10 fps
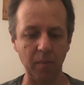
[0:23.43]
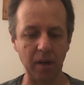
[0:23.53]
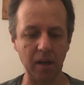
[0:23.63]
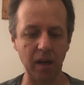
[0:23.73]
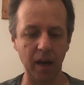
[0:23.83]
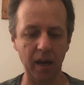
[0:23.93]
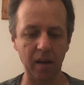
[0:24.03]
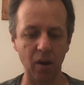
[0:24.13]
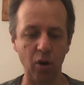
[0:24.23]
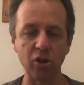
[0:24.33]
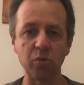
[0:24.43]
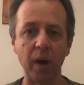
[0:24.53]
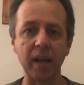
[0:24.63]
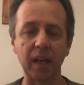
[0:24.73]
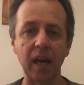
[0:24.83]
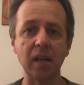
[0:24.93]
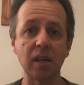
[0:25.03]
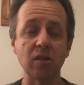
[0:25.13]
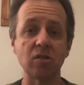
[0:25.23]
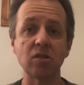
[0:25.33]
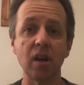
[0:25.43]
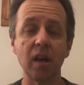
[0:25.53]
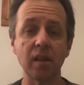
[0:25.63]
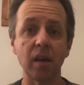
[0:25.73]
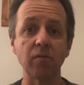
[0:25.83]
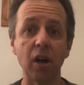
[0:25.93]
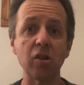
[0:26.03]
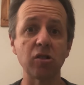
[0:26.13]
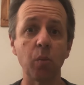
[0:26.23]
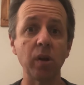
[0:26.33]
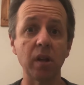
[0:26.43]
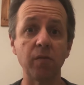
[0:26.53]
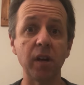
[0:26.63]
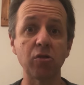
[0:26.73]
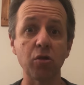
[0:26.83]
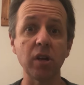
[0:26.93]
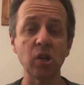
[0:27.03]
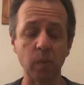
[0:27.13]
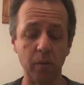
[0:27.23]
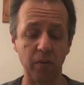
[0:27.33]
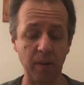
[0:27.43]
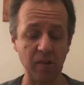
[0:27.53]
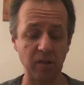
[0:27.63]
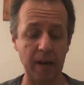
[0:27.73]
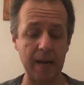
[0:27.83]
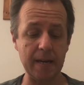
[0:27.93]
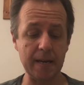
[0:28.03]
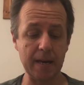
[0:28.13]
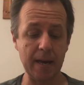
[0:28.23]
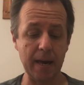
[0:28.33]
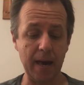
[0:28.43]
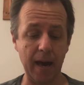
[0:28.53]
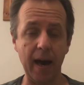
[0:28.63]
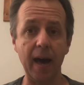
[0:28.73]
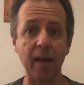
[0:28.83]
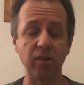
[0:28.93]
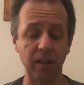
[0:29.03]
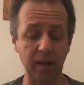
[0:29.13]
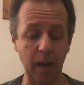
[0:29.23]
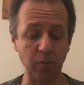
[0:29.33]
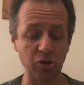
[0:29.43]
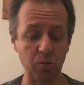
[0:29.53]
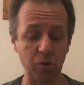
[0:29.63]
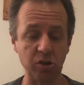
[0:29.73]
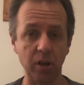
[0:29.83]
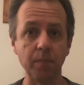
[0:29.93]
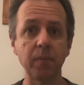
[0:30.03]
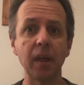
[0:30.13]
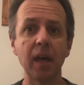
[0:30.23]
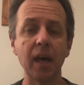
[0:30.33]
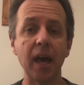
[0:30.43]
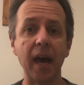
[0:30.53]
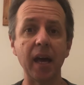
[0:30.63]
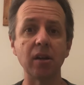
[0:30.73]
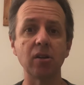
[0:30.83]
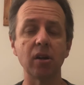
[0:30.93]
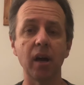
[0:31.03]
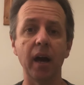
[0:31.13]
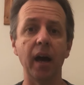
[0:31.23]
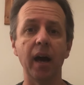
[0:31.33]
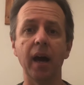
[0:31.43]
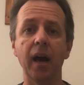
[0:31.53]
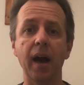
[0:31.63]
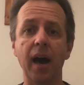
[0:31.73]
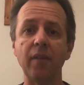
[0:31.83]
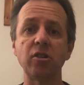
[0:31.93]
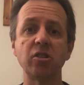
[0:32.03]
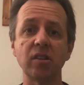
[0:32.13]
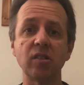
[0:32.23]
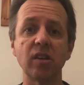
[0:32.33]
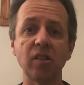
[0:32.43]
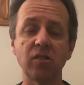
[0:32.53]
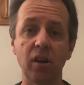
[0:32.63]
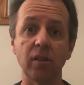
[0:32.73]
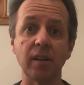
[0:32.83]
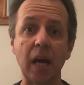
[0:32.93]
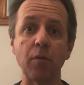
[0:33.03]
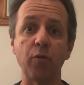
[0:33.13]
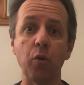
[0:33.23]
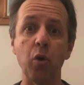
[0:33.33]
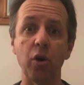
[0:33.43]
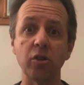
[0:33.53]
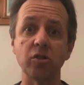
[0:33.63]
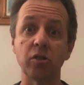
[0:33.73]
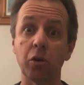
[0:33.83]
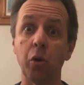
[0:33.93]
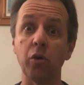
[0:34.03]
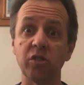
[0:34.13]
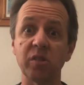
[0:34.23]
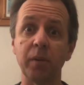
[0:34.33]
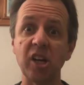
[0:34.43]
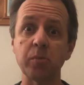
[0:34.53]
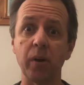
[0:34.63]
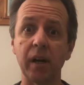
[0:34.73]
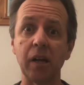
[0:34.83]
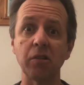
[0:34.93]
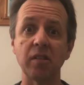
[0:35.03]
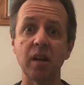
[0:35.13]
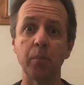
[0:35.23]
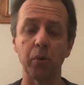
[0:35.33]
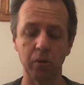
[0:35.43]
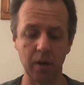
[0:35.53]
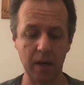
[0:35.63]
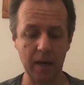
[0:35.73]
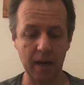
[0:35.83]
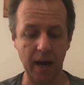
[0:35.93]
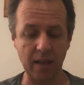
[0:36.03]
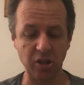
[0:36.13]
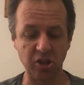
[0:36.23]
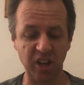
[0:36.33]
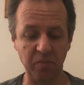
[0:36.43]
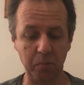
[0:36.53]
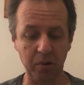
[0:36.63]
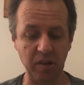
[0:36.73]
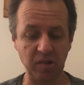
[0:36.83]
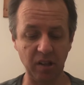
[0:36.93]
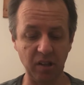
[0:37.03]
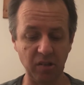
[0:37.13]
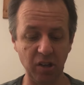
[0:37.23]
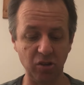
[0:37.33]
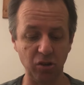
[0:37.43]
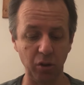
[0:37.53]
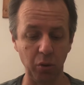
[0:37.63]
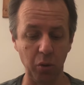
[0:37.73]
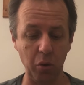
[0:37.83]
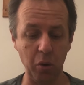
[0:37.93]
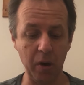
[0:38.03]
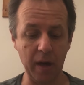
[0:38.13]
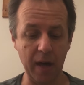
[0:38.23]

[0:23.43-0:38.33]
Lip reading: in on his way in again. They've noticed the withered fig tree, you remember from yesterday. And so they come to Jerusalem, and after Jesus, on the day before, has caused a splash by clearing the temple, the chief priests and the teachers of the law